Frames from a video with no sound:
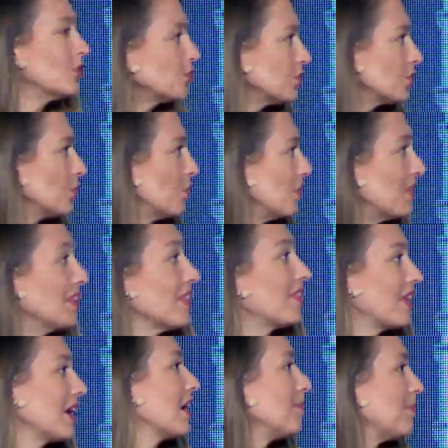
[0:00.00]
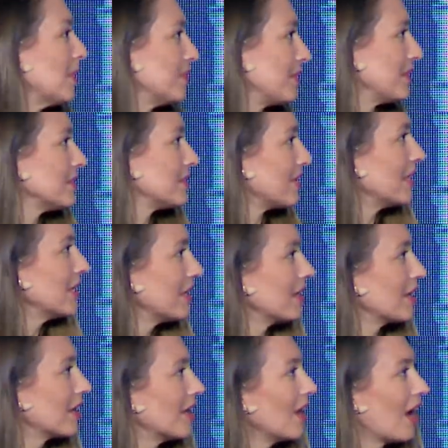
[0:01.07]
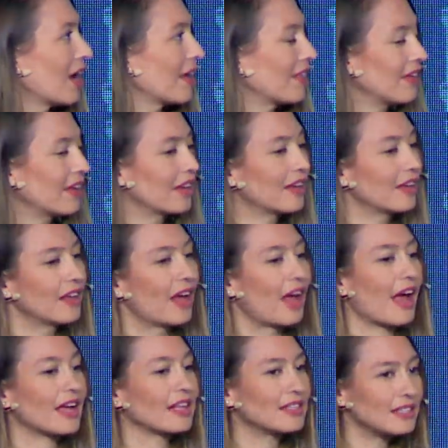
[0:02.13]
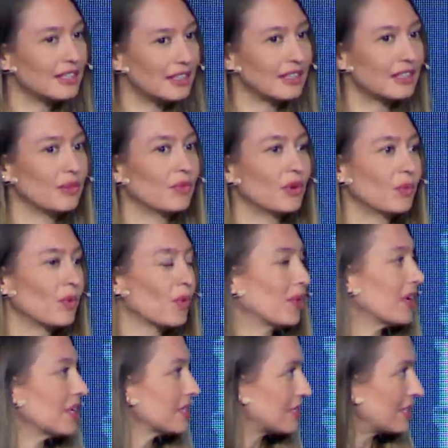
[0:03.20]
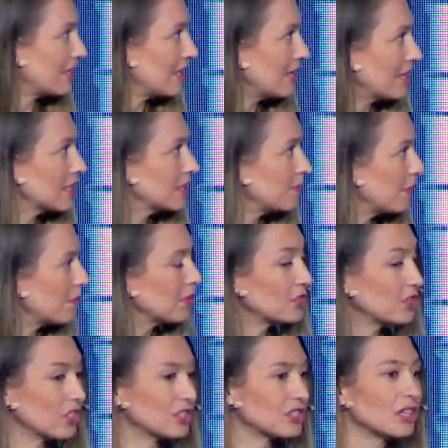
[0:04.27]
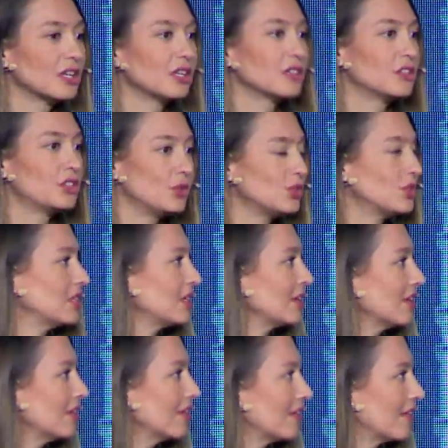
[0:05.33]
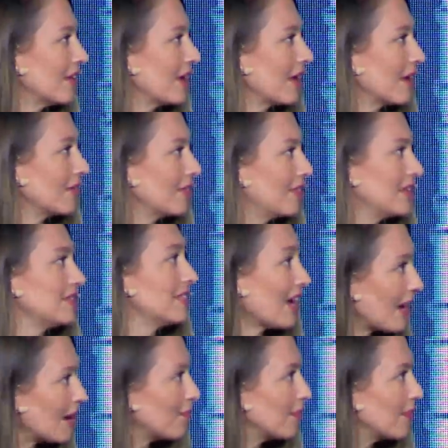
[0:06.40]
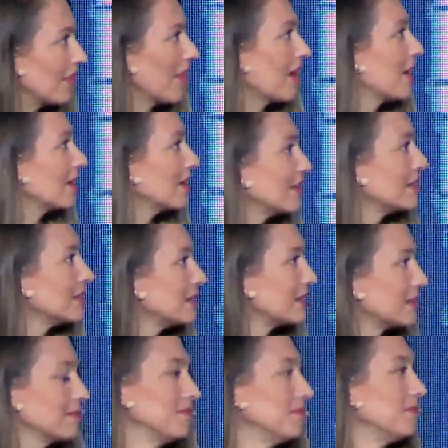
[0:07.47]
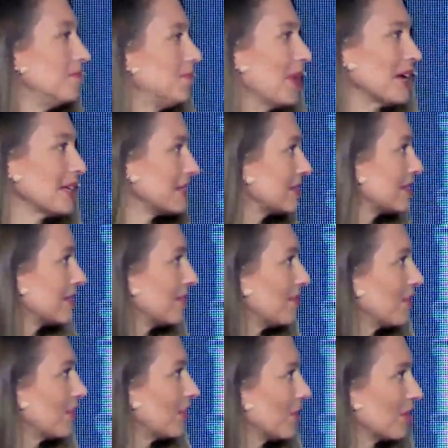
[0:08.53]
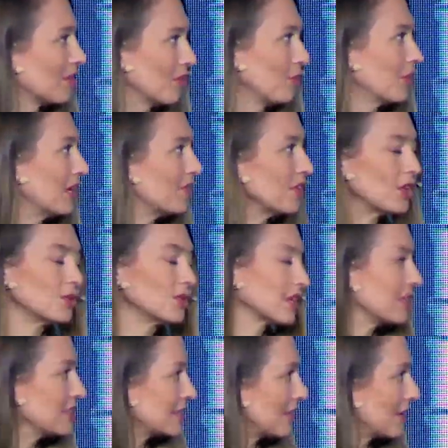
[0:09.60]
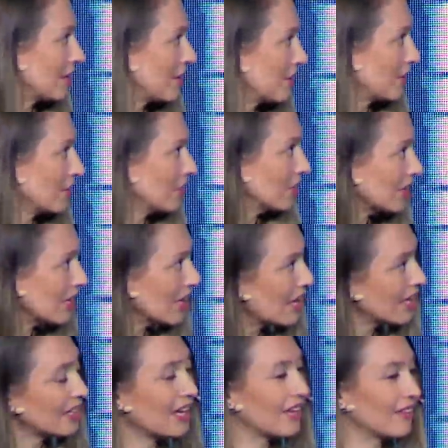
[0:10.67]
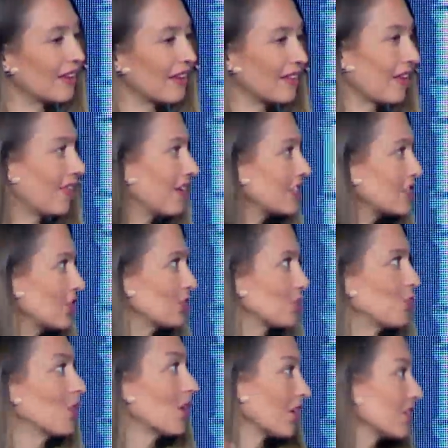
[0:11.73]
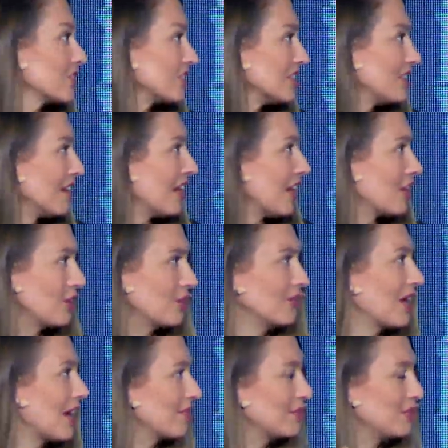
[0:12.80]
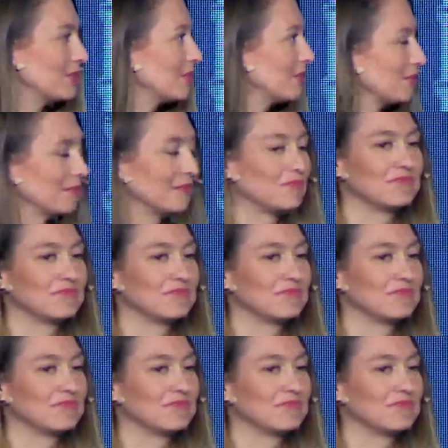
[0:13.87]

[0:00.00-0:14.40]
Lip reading: users won't even think about this, right? Like, I think ideally what we want to see is people just choosing the dApp that is best for whatever use case they're looking at, and that they think just works, and you don't have to